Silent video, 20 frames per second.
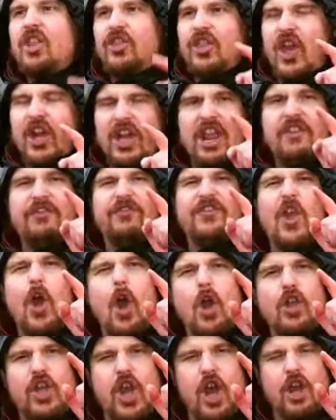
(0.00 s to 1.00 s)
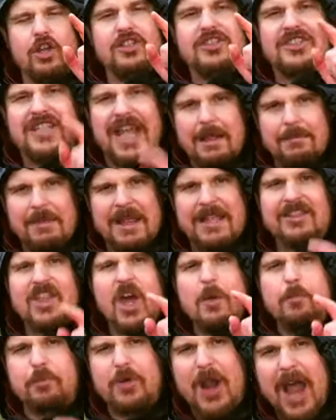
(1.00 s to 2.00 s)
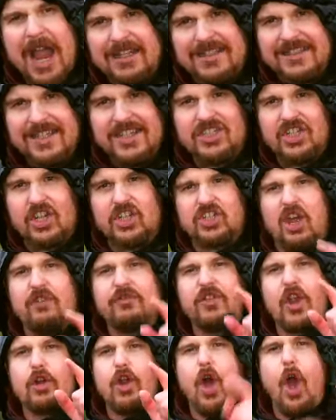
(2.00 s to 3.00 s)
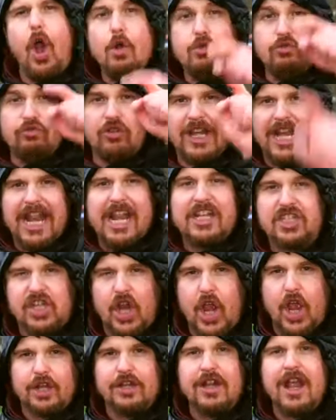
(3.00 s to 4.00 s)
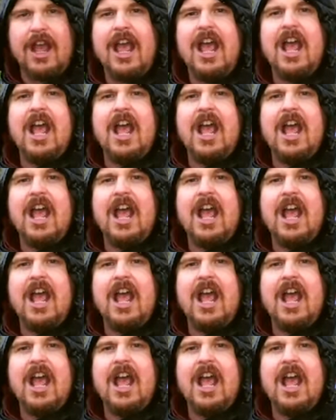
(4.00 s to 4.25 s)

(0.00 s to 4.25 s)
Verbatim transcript: that if you're condemning the practices of your own religion,